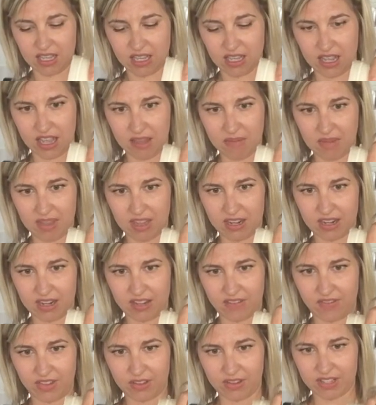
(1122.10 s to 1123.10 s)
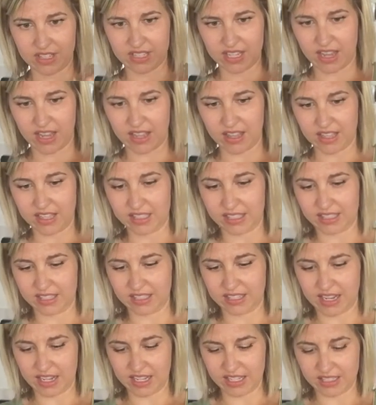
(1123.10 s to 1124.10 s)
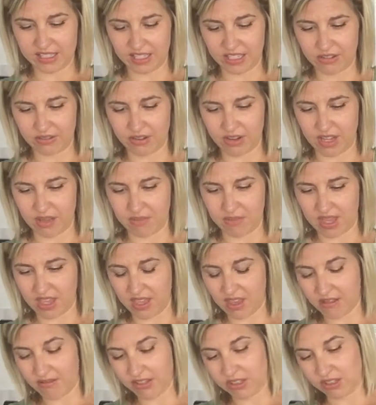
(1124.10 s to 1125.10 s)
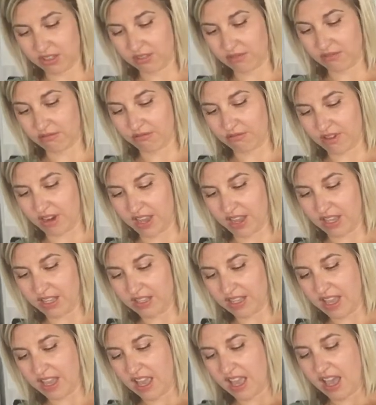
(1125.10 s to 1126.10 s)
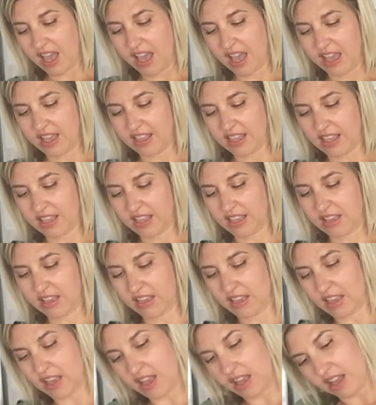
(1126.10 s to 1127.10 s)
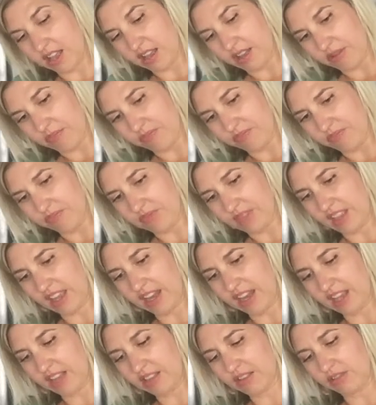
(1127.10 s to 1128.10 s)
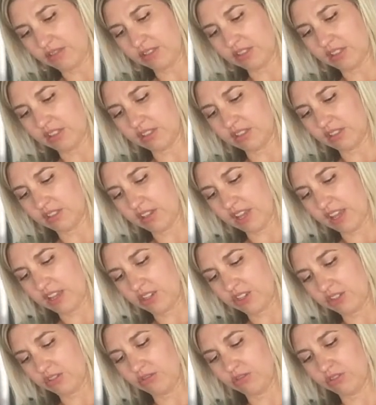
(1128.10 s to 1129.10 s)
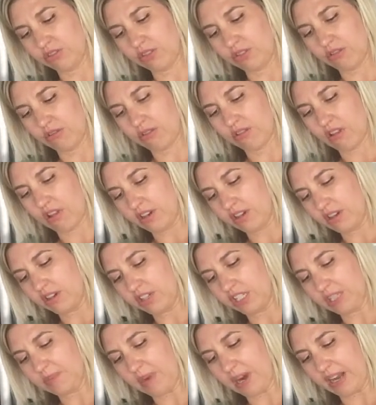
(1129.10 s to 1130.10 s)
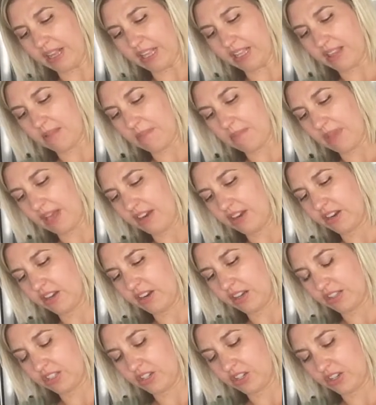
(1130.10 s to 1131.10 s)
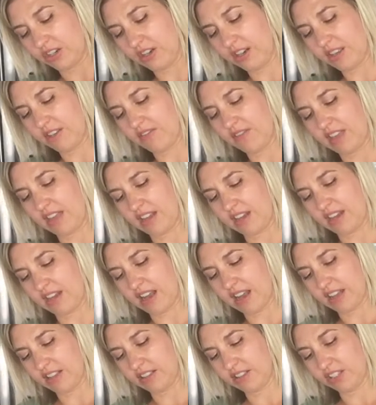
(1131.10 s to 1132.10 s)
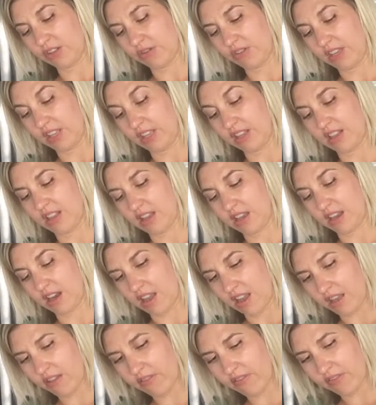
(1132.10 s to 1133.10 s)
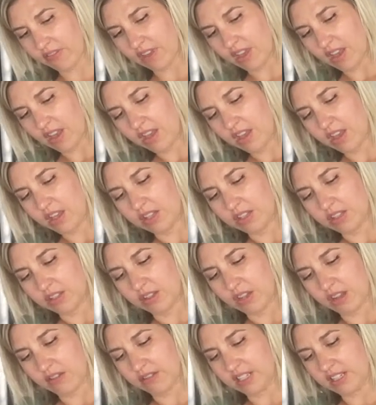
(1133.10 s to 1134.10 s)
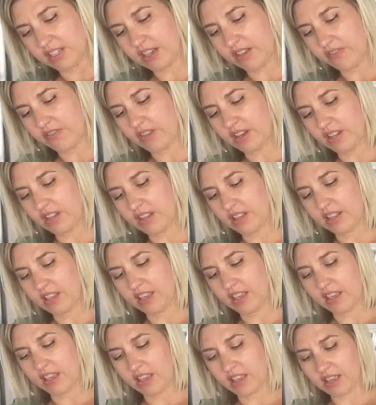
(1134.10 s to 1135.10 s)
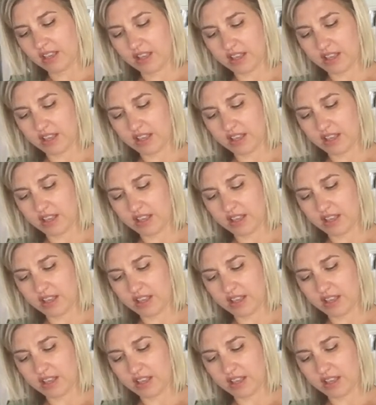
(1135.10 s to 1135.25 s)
I mean, if you can tell, it's nice and creamy, which is great. I think letting those cashews soak longer is probably the better alternative than not soaking long enough. So I would definitely